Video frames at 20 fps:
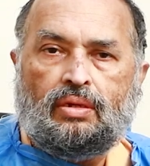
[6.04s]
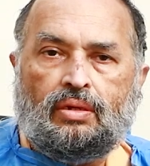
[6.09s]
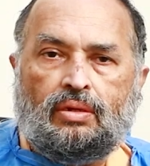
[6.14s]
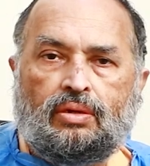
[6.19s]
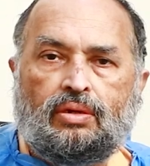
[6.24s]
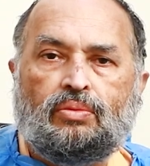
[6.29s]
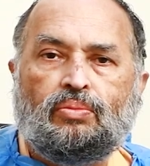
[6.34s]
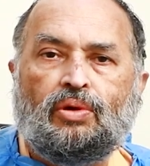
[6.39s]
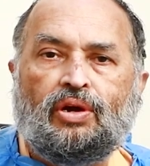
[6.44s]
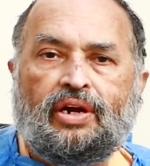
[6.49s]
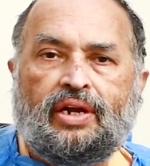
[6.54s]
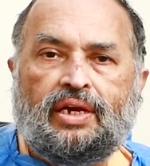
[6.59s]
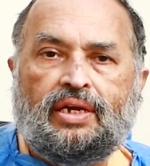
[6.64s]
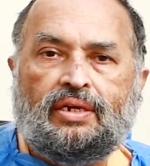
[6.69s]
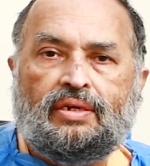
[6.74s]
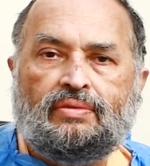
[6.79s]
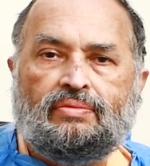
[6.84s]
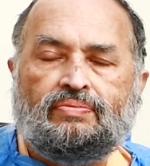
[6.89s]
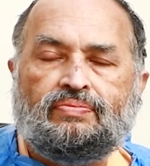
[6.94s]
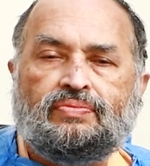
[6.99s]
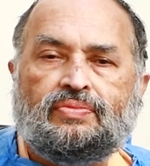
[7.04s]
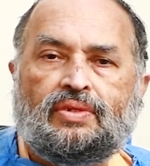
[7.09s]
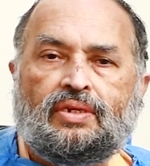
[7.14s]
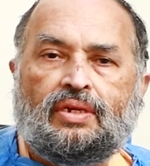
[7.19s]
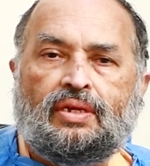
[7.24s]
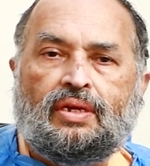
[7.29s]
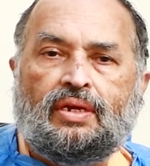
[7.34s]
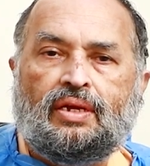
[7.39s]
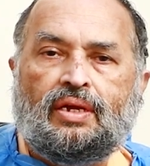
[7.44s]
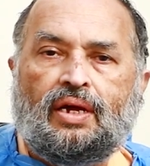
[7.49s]
Good morning.
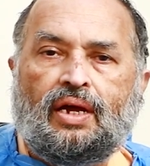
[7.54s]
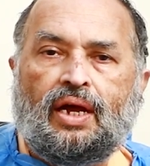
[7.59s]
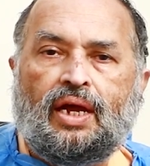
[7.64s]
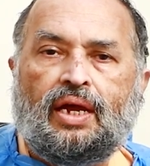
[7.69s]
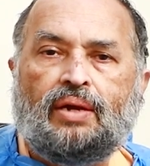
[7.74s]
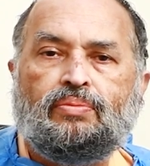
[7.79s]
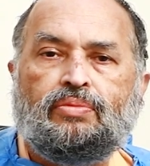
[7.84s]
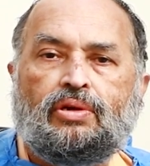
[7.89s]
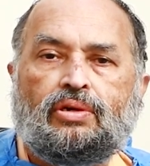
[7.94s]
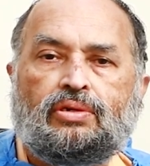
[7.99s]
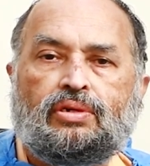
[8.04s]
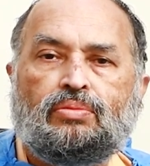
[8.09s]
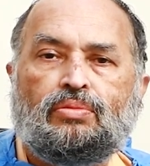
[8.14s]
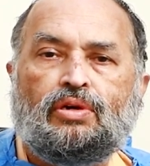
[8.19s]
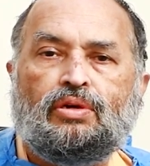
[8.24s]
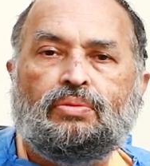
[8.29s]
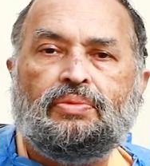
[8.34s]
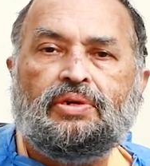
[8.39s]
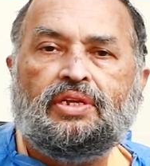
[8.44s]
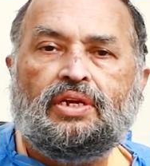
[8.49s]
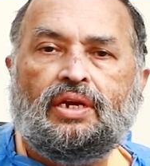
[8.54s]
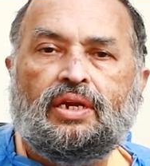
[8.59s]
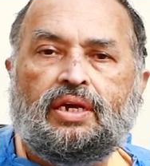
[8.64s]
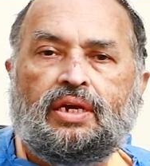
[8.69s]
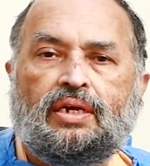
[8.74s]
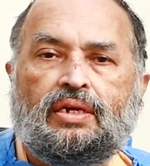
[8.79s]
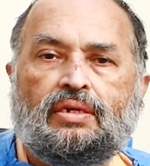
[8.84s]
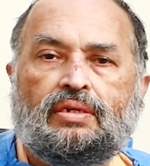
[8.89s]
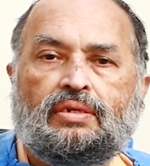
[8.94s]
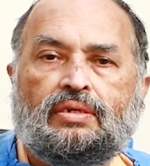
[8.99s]
I am Dr. Mohammad
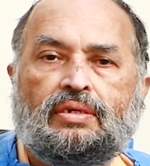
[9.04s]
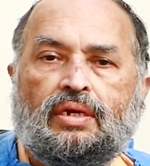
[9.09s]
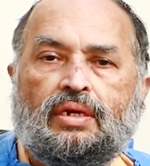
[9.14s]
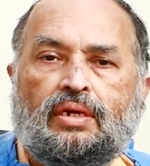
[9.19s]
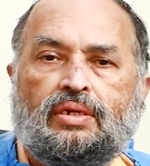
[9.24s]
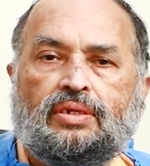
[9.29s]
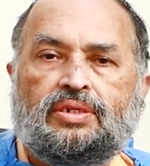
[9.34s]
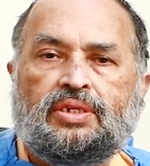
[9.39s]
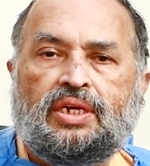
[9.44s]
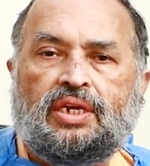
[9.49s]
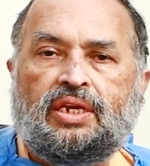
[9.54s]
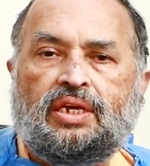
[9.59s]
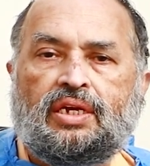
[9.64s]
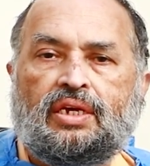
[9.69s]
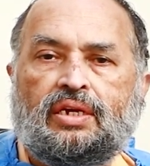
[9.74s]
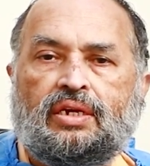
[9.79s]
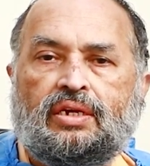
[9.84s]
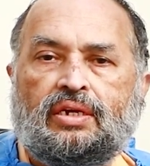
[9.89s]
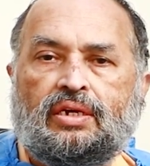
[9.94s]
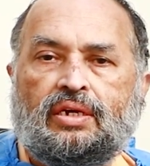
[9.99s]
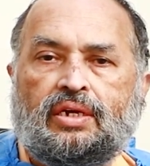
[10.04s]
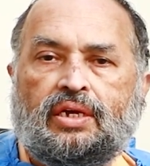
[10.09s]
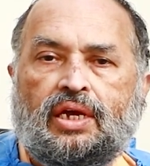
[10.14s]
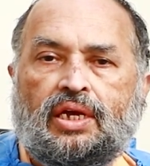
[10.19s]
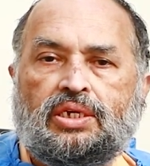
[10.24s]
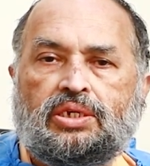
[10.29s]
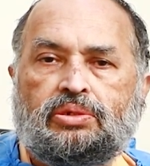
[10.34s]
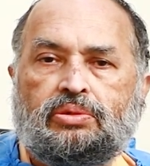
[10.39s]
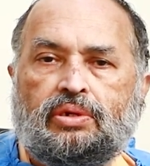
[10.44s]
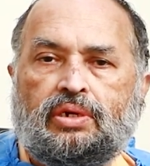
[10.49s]
Ali, Senior
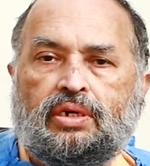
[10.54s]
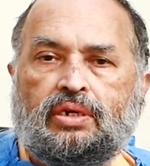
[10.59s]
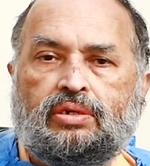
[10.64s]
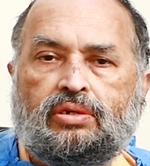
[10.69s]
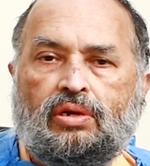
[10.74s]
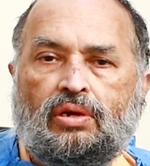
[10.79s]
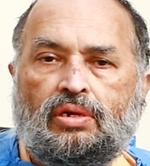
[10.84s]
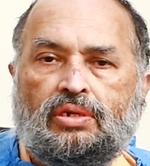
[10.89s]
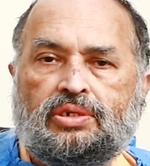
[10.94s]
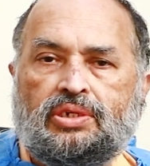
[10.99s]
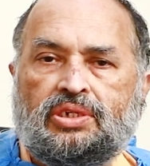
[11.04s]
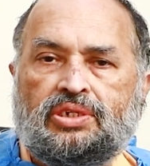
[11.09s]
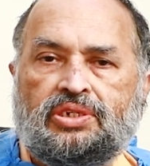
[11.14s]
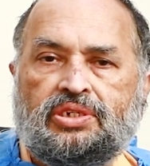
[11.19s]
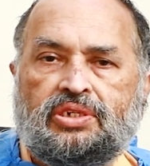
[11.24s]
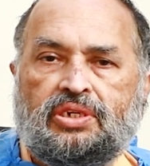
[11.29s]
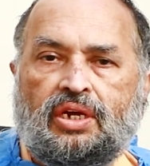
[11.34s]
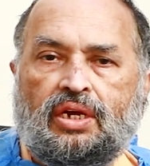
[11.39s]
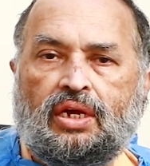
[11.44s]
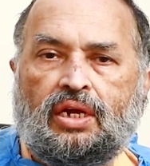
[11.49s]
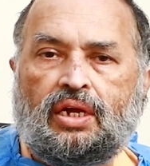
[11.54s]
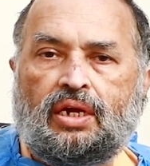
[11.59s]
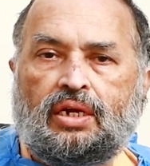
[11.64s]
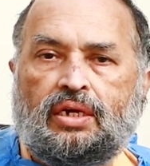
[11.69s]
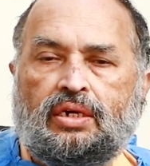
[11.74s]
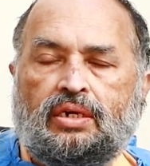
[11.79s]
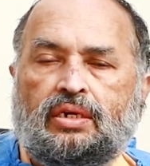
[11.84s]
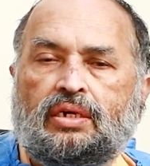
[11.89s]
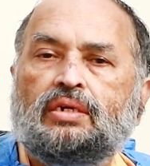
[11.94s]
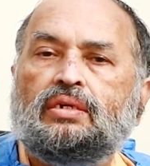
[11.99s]
Gastroenterologist
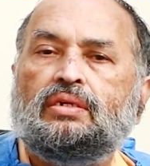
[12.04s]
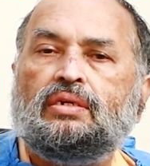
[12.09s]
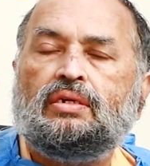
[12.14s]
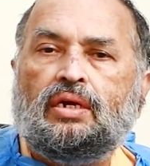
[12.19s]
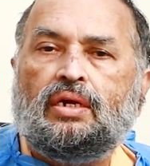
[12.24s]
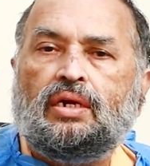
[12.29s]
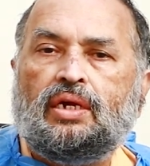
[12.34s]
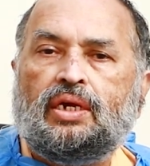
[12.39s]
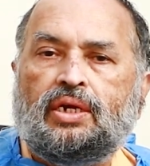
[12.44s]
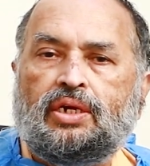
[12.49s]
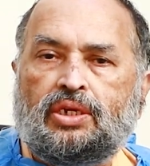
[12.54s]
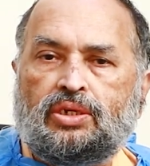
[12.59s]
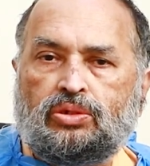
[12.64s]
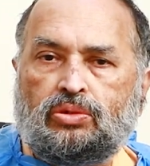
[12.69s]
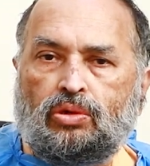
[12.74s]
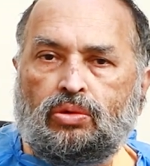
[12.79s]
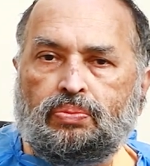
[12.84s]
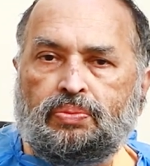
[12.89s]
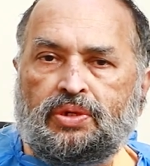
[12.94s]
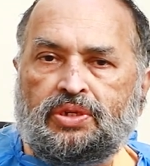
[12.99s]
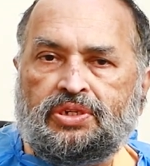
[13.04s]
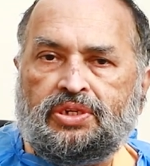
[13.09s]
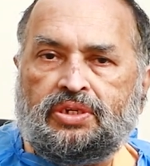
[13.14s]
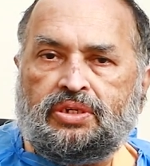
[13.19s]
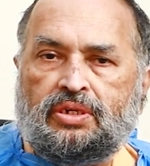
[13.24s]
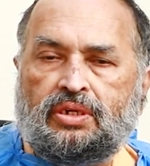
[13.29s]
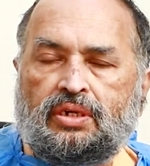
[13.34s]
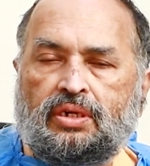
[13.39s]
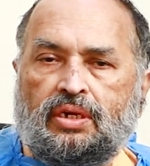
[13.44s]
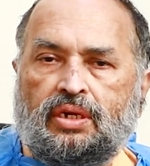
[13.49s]
and
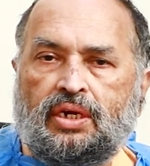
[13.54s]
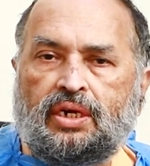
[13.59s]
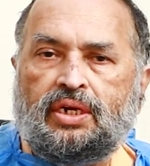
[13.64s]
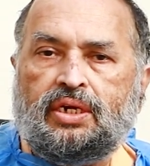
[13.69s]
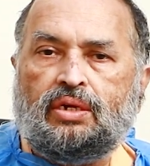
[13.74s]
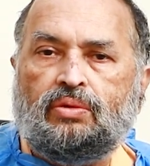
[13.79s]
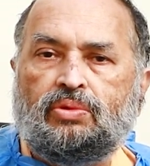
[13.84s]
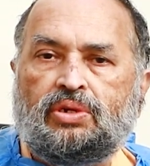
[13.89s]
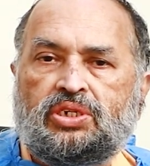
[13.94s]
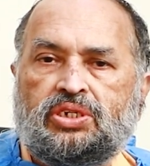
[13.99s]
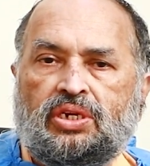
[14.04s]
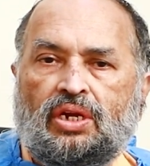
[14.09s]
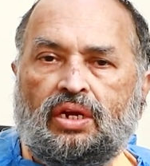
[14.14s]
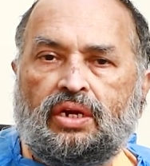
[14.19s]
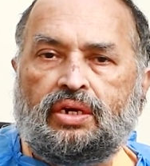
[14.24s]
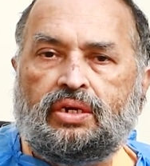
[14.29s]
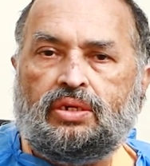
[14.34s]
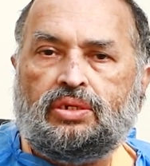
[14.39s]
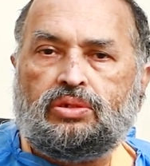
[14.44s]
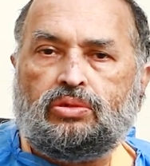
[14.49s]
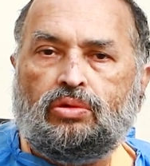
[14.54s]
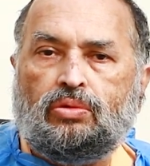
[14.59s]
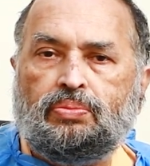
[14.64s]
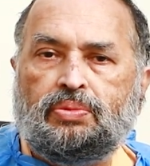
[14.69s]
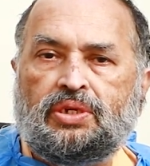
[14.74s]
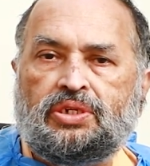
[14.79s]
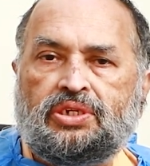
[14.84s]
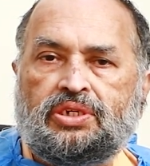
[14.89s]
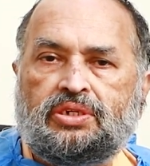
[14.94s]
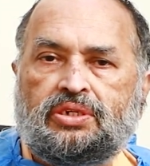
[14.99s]
Endoscopist, Interventional
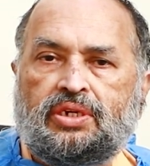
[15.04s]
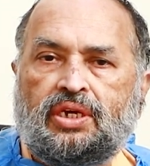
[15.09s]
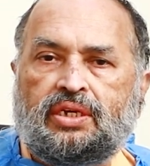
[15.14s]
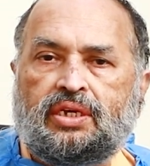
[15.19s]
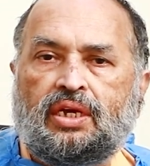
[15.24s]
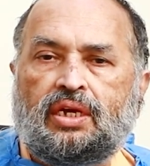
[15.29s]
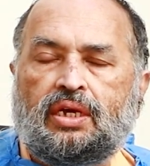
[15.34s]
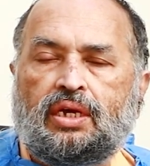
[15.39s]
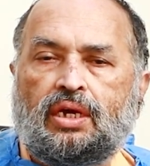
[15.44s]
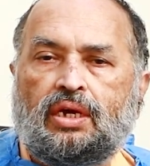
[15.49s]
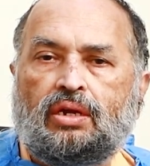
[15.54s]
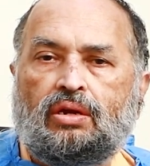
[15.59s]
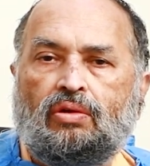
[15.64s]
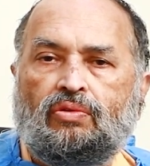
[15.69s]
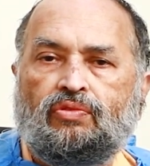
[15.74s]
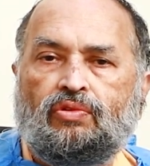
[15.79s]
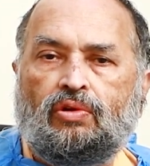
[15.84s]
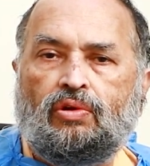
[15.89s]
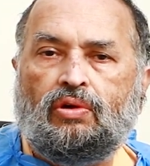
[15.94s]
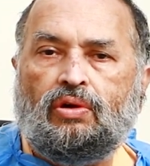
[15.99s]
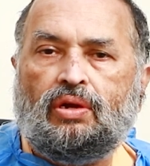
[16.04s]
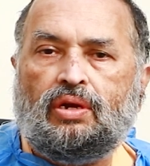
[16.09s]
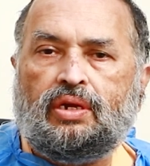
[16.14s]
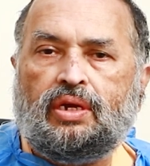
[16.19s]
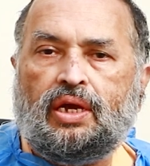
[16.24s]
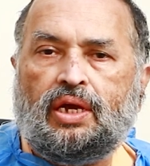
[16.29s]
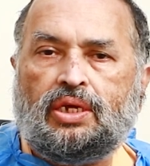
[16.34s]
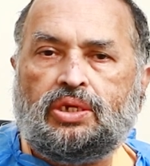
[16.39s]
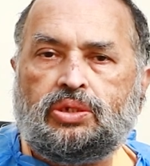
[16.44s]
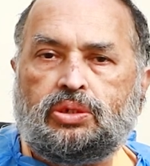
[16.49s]
Endoscopist, taking care of all
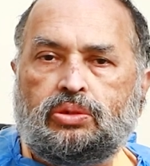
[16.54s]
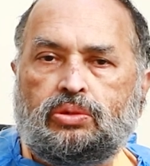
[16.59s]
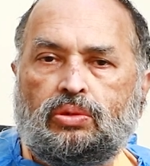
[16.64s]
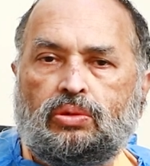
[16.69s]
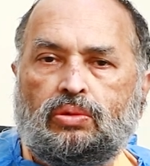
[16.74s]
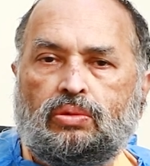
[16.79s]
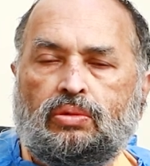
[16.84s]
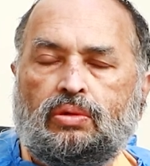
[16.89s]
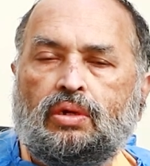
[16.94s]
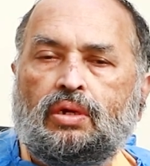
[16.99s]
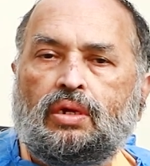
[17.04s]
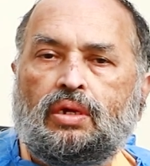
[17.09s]
gastro,